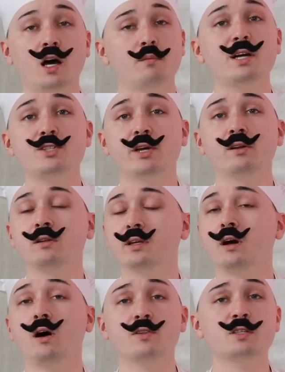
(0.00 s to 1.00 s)
On my channel, like
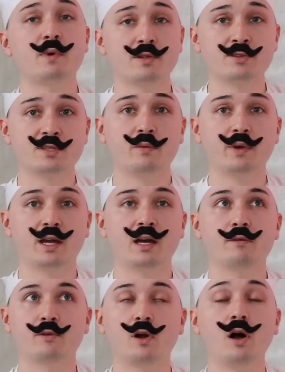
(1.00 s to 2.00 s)
all the sponsors that we
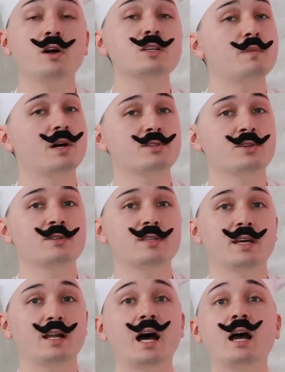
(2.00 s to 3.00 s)
have are all sponsors
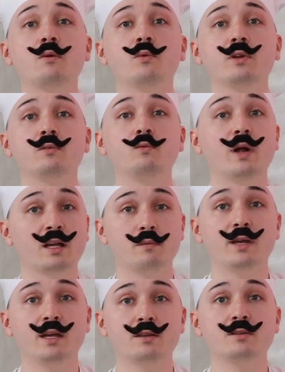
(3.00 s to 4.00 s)
that I would
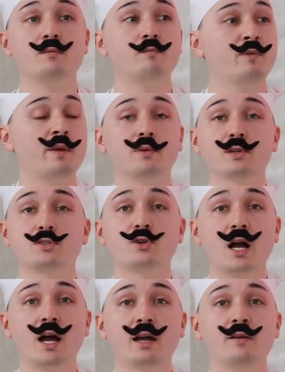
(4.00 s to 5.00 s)
recommend for people to
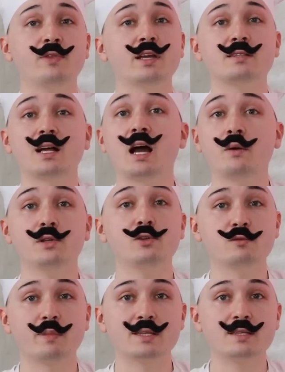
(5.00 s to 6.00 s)
try, things that I would
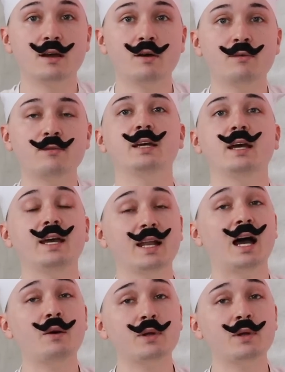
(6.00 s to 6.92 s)
use myself, and I